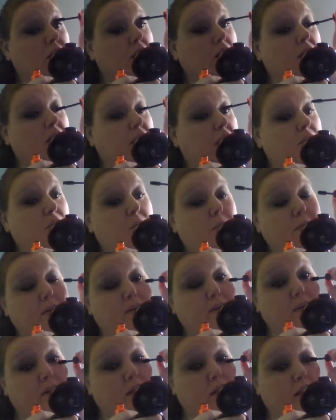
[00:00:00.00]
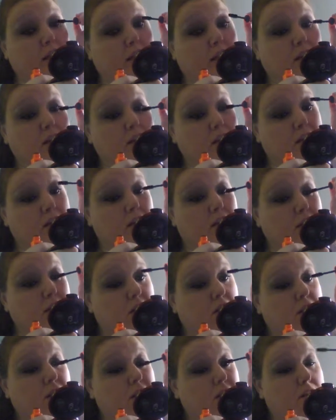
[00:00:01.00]
And not everybody's gonna like
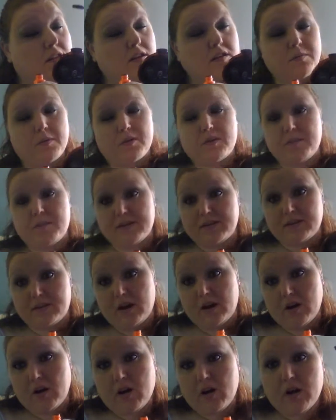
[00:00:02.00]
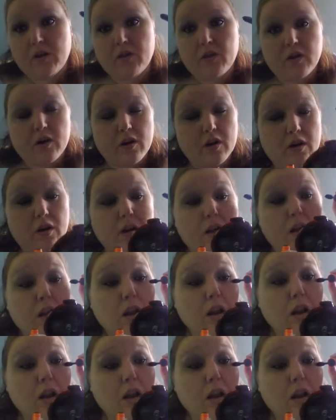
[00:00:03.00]
this much mascara on their